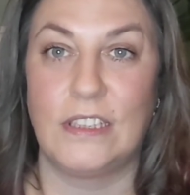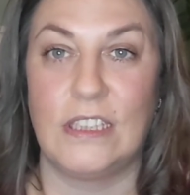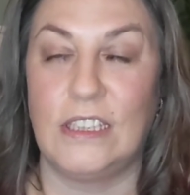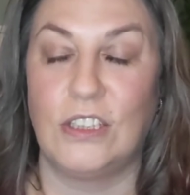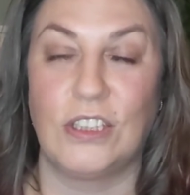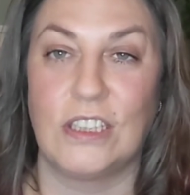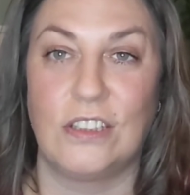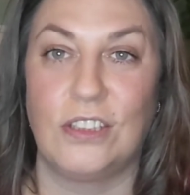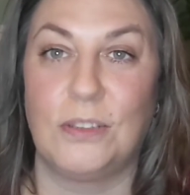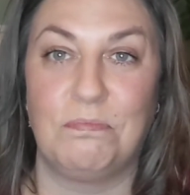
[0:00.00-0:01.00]
so it
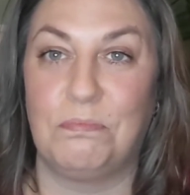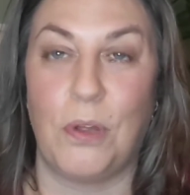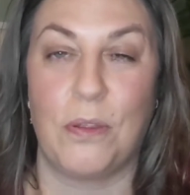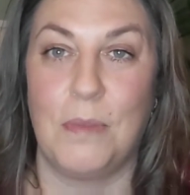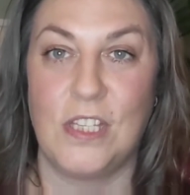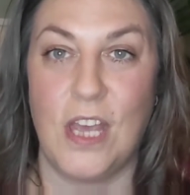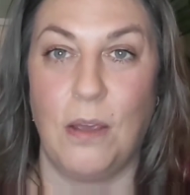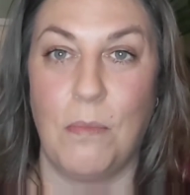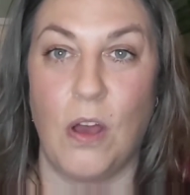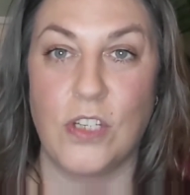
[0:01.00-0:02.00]
doesn't bother me
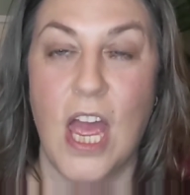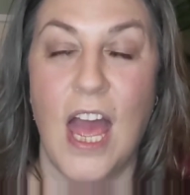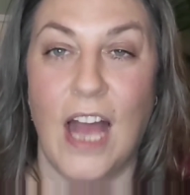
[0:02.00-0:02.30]
too much.